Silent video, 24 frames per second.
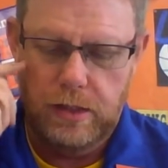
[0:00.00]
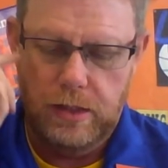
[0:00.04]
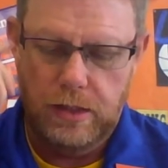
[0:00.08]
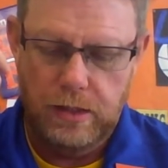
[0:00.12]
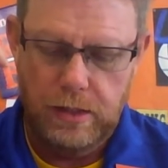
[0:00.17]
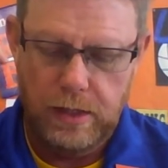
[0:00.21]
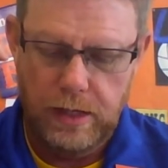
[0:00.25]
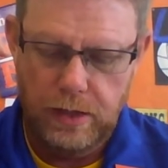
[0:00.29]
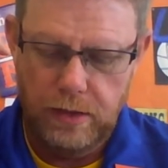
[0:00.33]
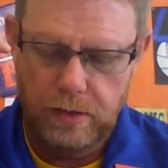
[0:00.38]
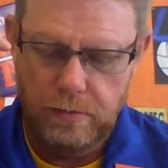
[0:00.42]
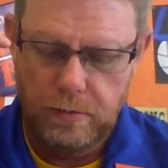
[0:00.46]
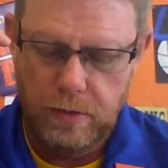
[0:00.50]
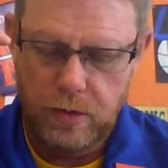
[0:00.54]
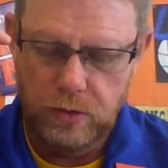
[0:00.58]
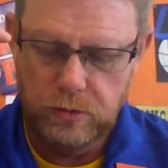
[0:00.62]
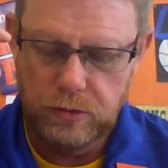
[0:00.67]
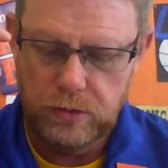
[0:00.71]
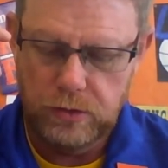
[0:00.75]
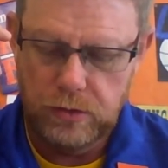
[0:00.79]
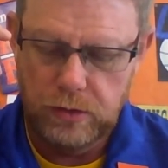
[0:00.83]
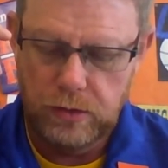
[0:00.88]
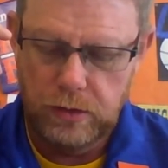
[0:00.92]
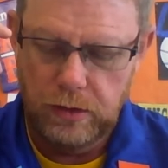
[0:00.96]
Now, the
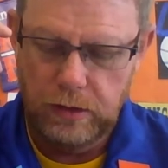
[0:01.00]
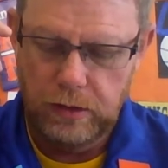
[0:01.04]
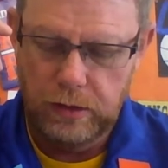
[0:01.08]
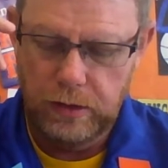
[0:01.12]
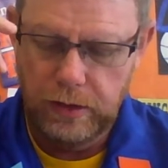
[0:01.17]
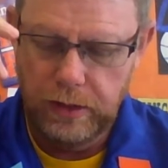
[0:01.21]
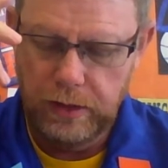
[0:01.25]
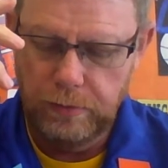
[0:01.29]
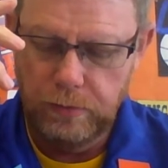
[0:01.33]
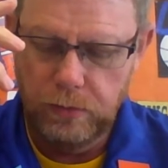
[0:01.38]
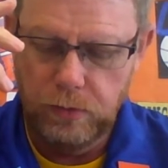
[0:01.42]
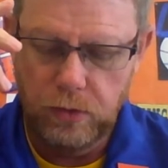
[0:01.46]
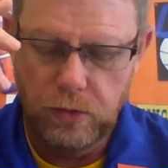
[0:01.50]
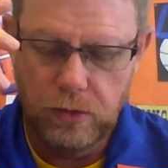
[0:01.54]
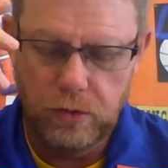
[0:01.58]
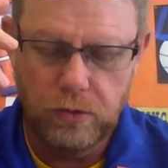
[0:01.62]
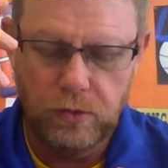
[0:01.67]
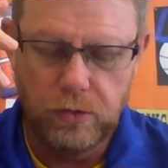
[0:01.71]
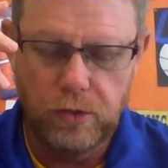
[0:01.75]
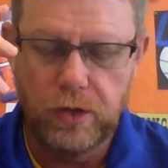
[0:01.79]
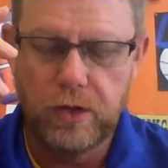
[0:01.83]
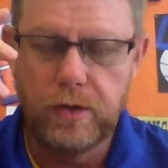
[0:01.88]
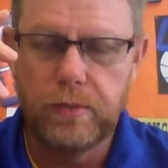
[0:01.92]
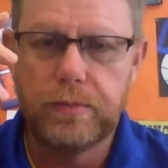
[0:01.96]
most liberal
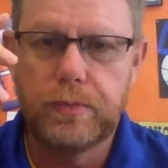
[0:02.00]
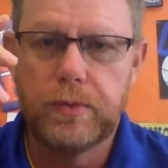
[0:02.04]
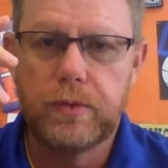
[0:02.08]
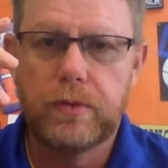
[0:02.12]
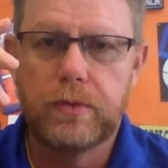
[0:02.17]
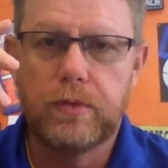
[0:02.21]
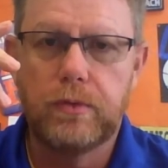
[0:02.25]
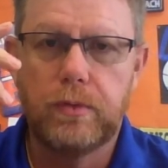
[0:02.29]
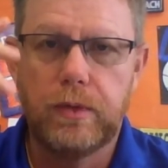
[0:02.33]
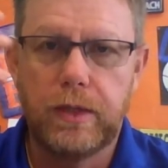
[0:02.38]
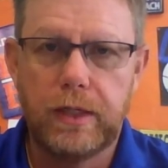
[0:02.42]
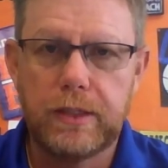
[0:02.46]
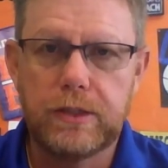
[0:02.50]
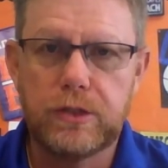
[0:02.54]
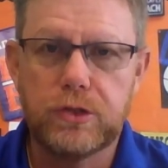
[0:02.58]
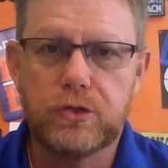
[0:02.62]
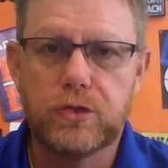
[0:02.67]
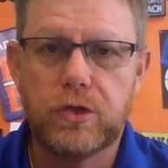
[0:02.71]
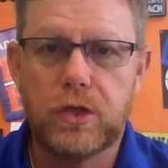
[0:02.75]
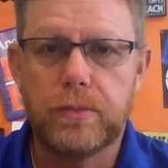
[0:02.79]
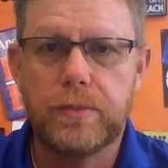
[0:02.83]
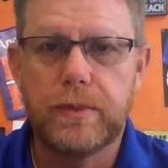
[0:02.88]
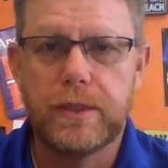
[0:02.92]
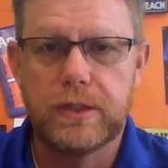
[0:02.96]
group, religious
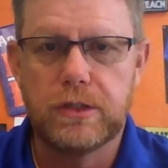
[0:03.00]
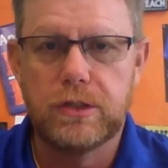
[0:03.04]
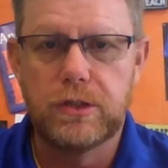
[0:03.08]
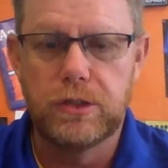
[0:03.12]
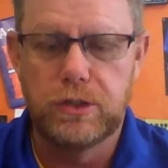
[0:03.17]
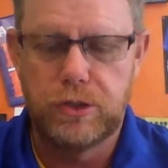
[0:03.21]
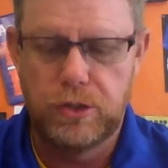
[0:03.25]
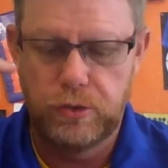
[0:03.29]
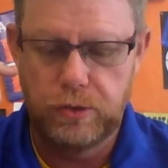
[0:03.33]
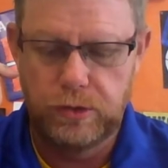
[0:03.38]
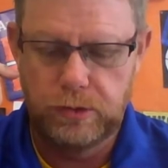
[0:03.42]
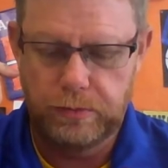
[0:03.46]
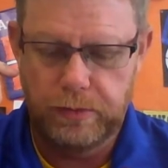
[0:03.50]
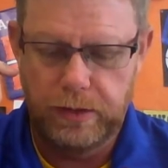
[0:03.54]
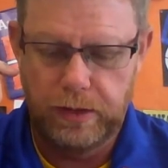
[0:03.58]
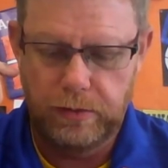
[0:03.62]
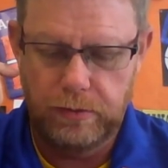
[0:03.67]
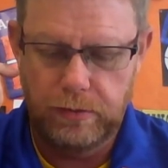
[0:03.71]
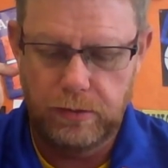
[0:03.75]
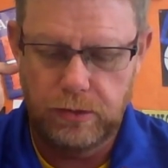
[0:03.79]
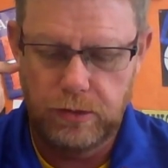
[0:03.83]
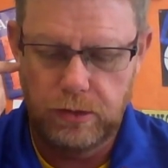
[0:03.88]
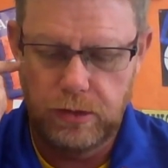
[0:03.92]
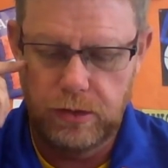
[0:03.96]
group, is the Jewish people,
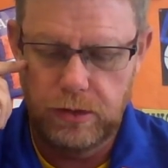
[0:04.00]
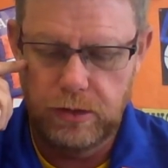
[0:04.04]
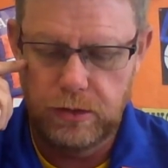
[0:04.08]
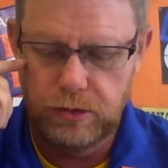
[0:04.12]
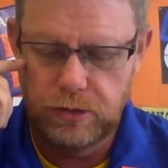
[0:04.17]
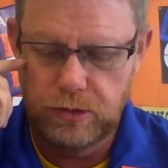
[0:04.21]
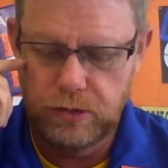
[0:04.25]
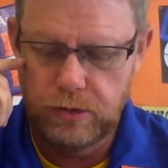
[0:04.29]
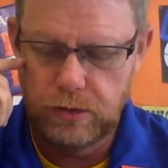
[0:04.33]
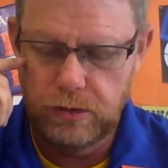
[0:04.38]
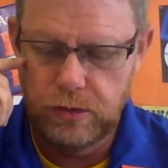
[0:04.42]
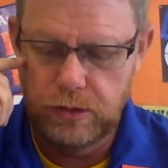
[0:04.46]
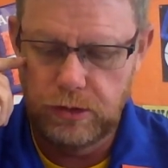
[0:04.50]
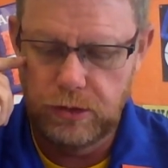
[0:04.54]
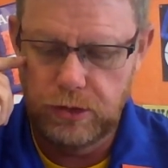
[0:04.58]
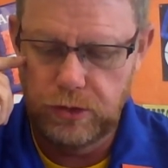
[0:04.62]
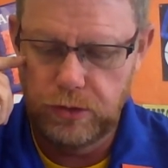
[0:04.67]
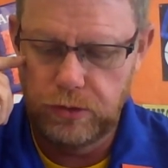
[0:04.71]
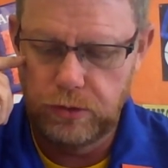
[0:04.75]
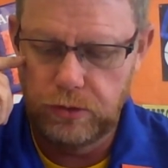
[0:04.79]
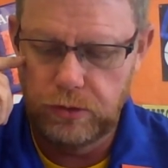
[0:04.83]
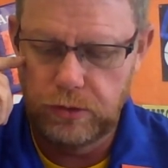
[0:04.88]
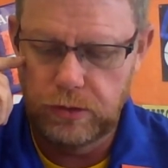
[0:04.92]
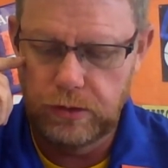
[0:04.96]
the
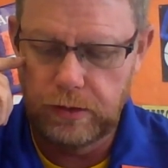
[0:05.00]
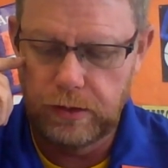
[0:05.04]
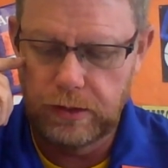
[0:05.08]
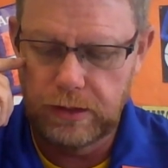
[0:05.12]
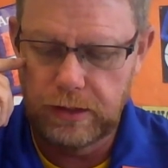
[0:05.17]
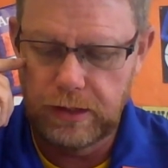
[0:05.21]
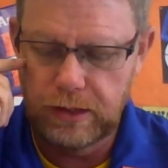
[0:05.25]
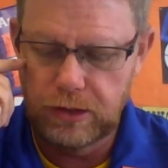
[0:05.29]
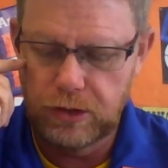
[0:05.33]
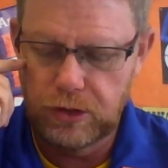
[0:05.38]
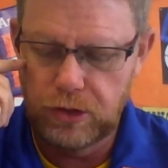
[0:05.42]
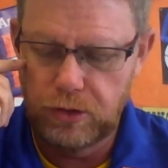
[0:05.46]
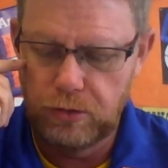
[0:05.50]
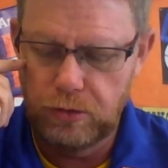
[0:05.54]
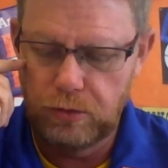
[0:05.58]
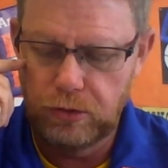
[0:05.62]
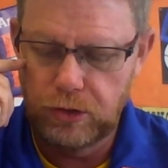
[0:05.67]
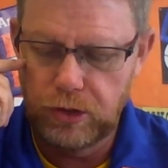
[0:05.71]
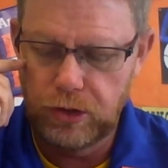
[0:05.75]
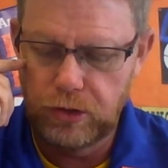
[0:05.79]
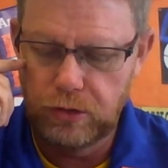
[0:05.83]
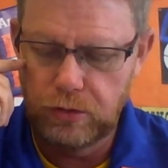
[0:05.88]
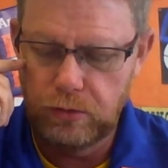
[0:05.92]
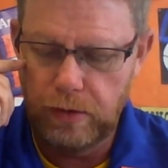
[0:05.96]
Jews. And it says
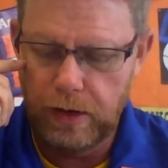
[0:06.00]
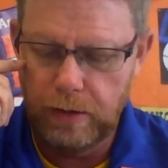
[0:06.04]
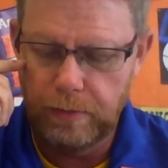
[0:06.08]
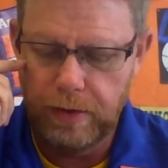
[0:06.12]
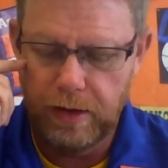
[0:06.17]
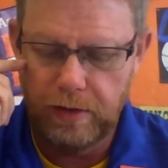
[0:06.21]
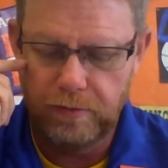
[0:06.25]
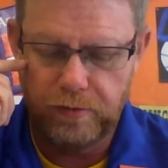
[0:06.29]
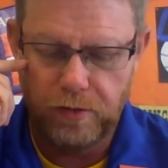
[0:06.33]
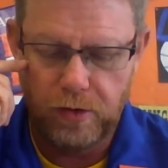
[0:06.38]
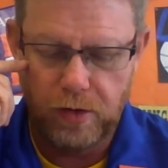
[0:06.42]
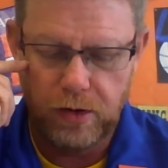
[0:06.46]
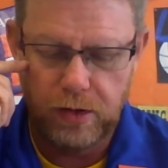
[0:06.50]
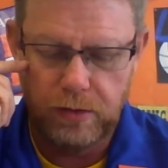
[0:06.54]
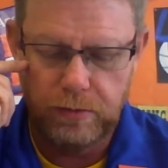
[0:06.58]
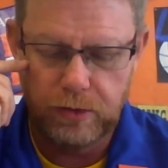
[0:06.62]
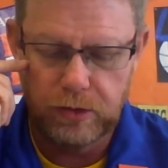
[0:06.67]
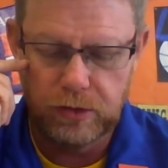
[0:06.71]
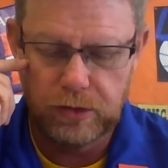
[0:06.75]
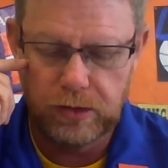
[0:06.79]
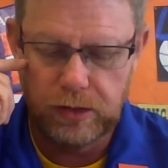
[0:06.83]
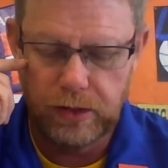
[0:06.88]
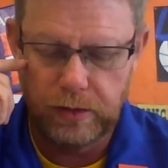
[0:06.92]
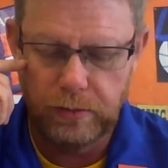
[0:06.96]
Jews remain by far the
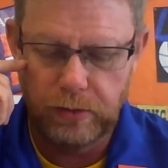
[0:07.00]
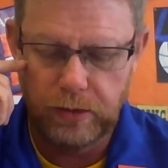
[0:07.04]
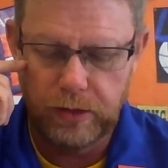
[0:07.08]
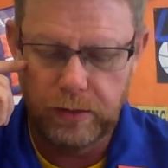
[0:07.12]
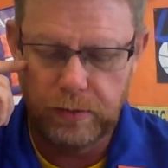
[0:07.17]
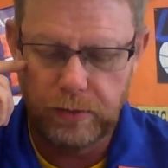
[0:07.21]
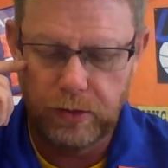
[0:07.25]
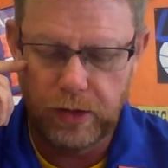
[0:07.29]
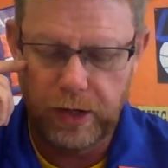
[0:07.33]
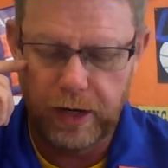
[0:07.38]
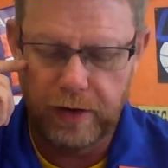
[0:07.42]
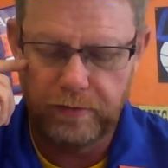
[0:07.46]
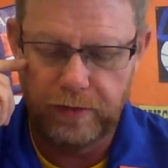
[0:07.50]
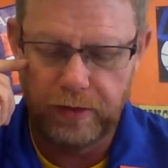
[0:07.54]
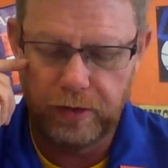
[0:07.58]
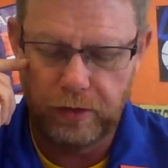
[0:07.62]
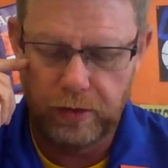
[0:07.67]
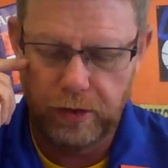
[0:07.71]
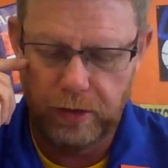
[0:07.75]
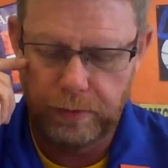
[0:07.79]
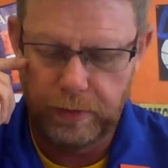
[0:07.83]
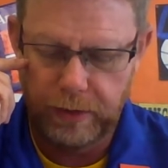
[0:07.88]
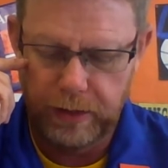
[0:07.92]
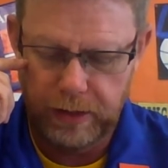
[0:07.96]
most liberal demographic
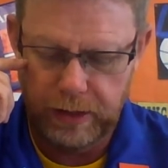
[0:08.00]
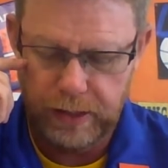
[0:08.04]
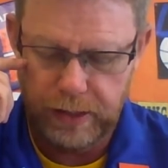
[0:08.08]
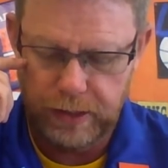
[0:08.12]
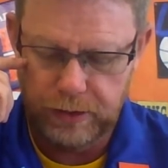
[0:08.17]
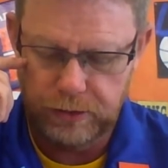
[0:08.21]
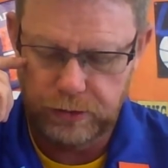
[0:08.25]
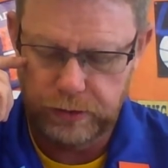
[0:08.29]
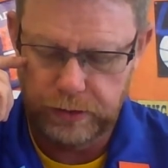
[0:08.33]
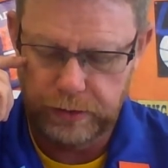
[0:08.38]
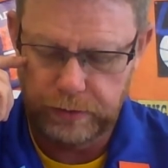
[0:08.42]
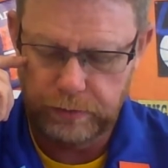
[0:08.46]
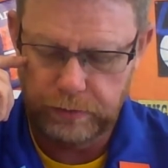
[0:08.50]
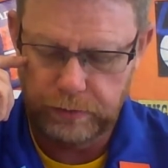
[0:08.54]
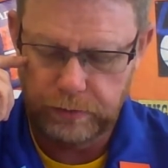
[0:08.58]
group in the country.